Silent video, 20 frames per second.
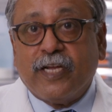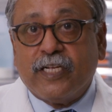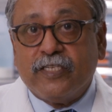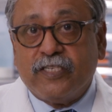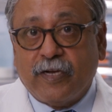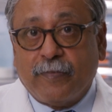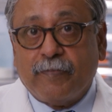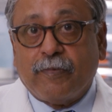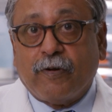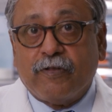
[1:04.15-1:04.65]
can
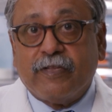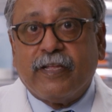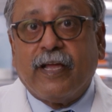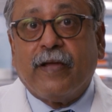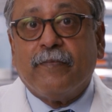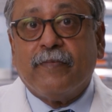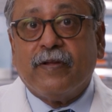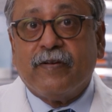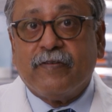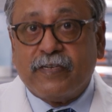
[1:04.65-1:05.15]
jump on
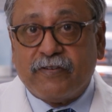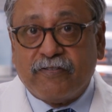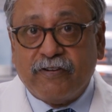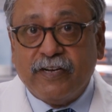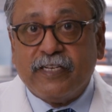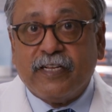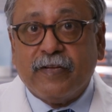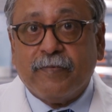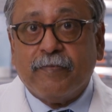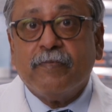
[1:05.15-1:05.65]
them and
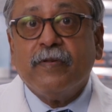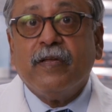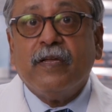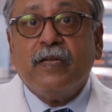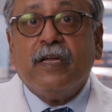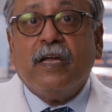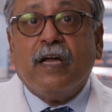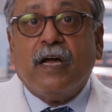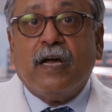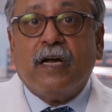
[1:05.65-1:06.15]
treat them
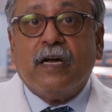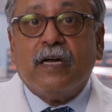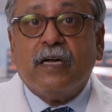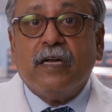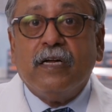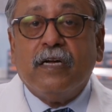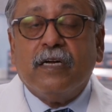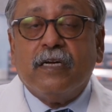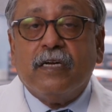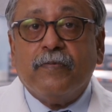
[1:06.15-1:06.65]

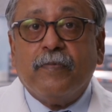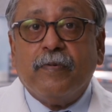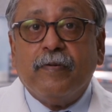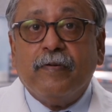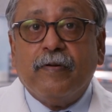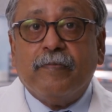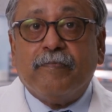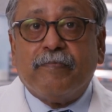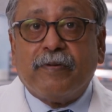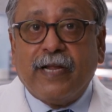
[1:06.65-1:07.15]

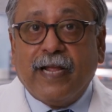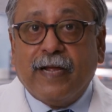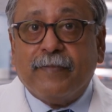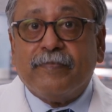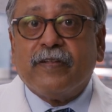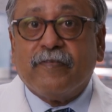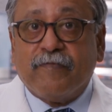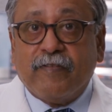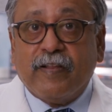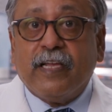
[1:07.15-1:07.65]

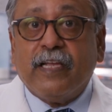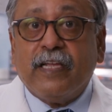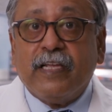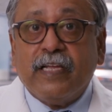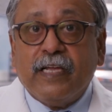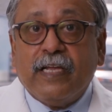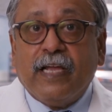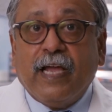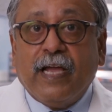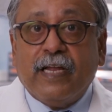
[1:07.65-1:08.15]
preemptively
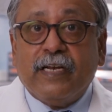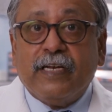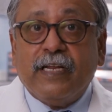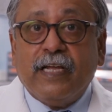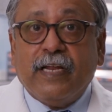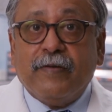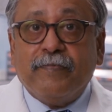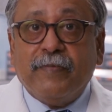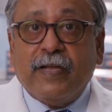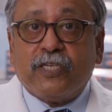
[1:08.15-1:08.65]

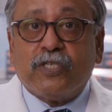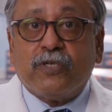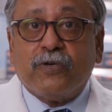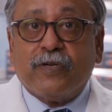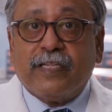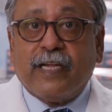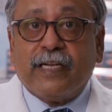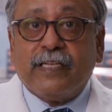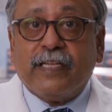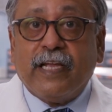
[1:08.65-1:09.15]
and make sure
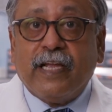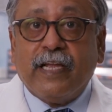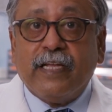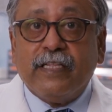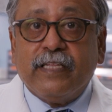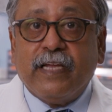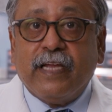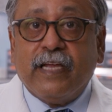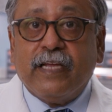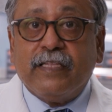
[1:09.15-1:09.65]
that
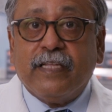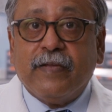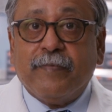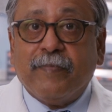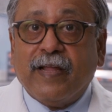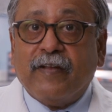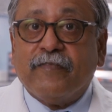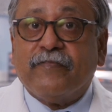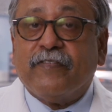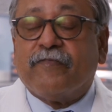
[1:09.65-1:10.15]
they
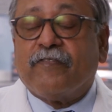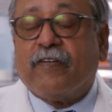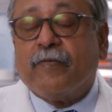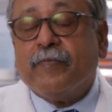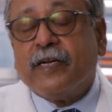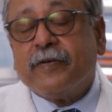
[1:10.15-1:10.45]
benefit from